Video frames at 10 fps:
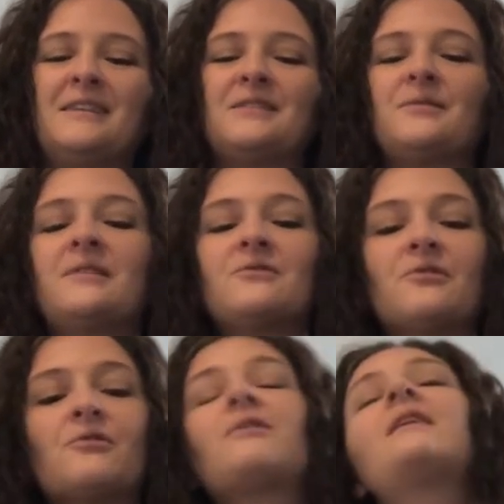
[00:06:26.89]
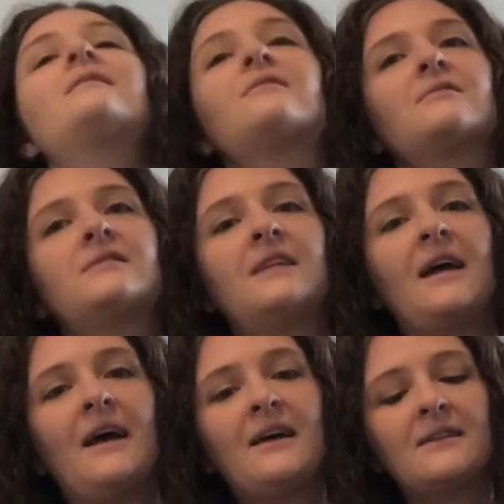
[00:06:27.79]
so these are great little
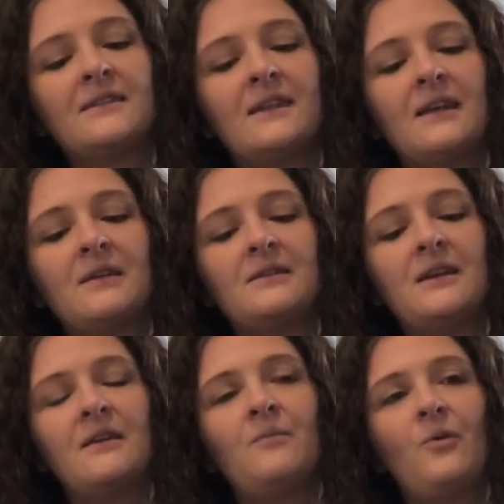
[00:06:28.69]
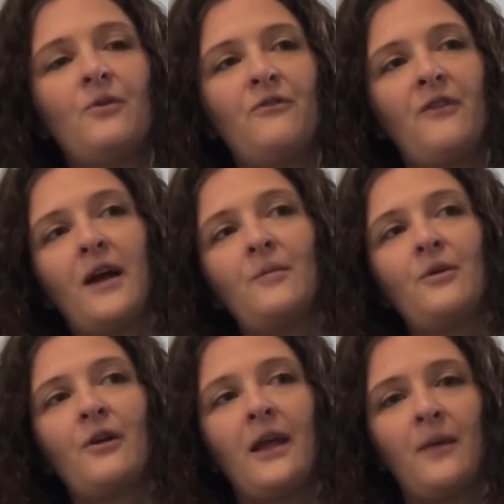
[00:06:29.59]
snacks. They contain both
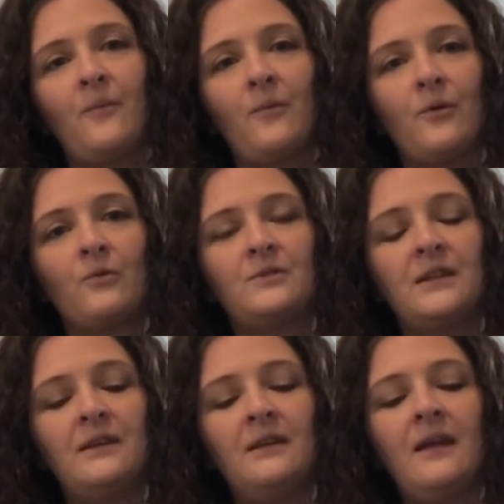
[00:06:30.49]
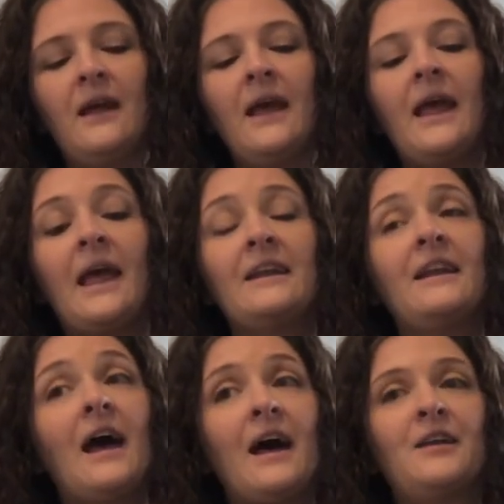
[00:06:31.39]
fiber and protein and an
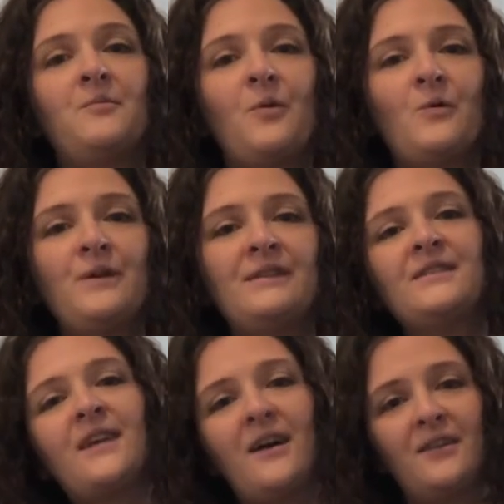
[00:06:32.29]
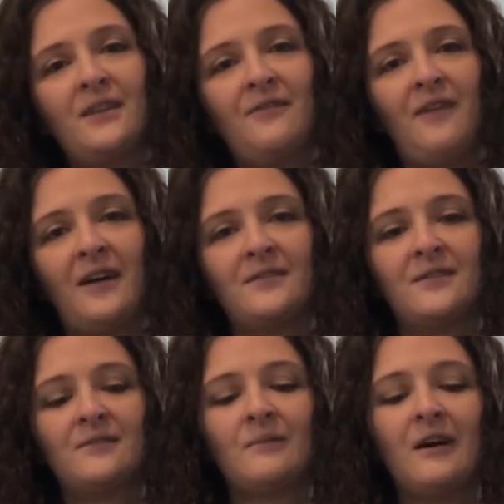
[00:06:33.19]
added bonus, healthy fats
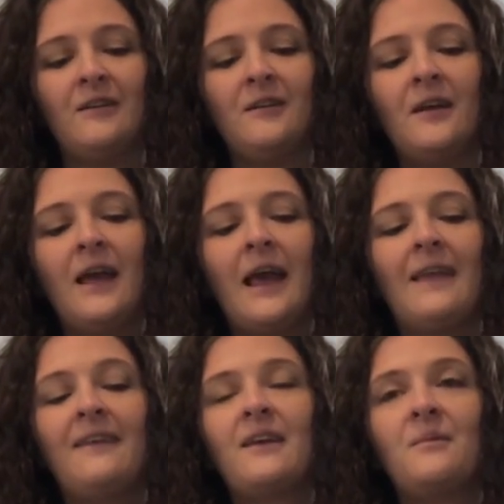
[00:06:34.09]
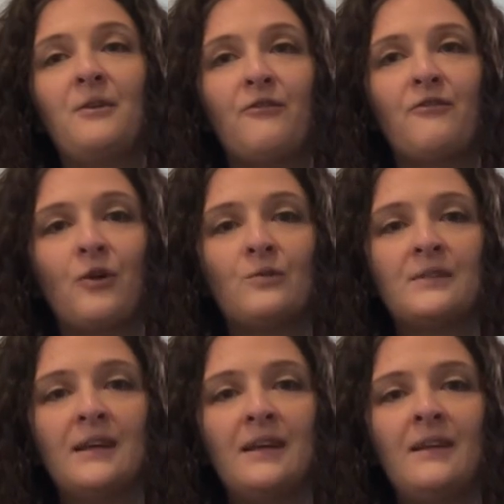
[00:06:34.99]
as well. And they can be
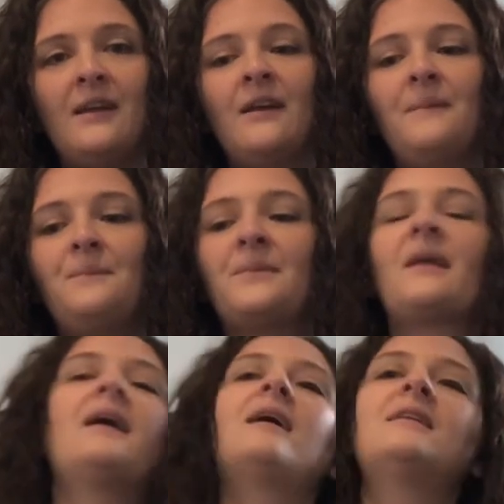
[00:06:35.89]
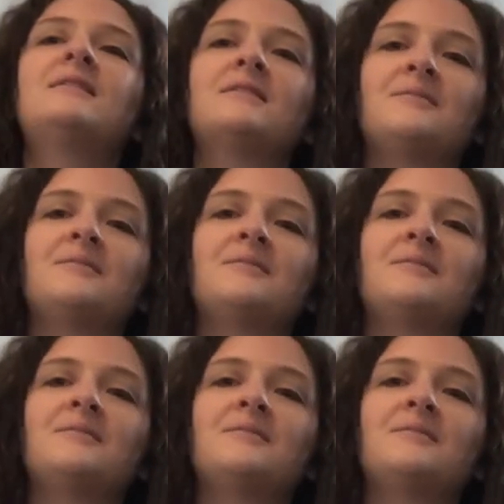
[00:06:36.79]
frozen and